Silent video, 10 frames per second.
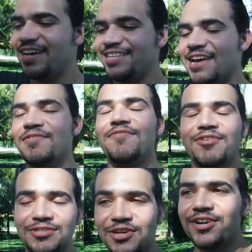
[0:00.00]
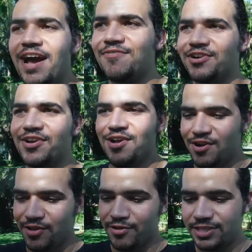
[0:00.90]
It definitely feels good after
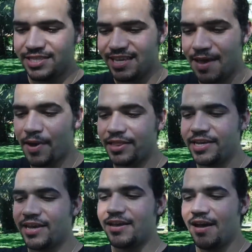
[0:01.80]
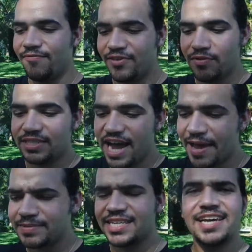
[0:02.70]
losing to Hitmonlee a few
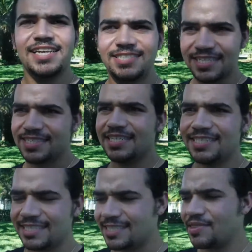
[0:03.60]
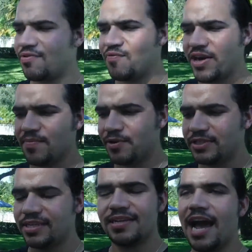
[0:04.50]
times. 1663 weather
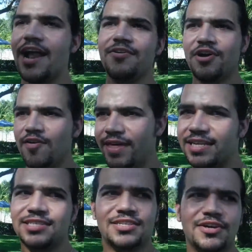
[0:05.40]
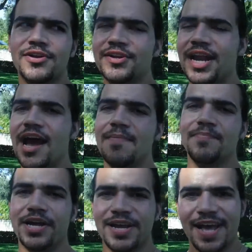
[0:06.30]
boosted. I don't know if that's good or not,
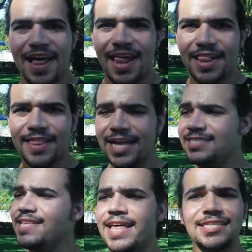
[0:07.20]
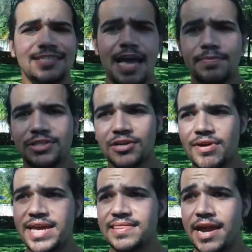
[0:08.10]
but that's it. That's the episode
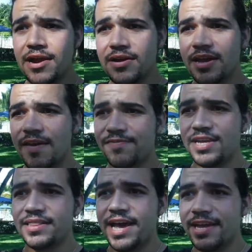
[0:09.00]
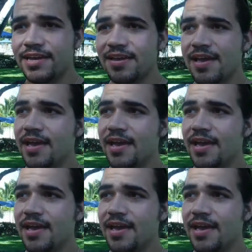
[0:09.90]
right there, if you did like it.